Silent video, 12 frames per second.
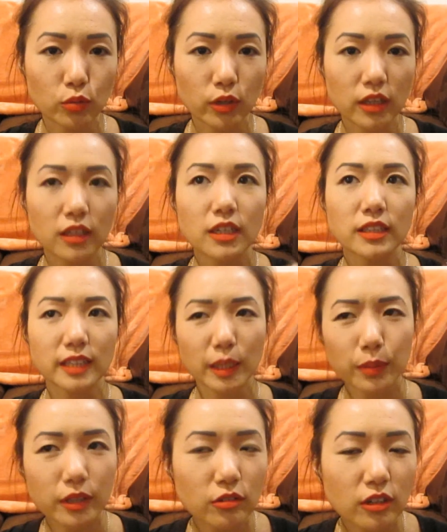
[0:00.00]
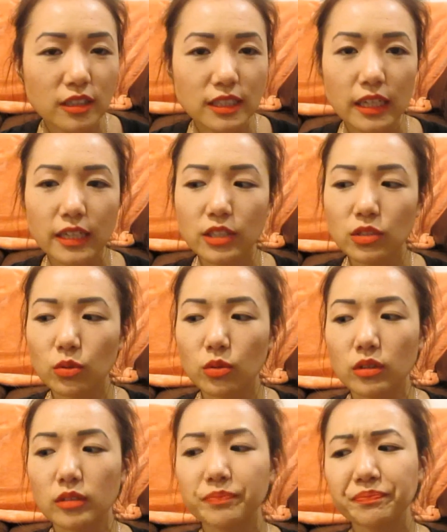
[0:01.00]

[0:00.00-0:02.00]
with taping the wrong size or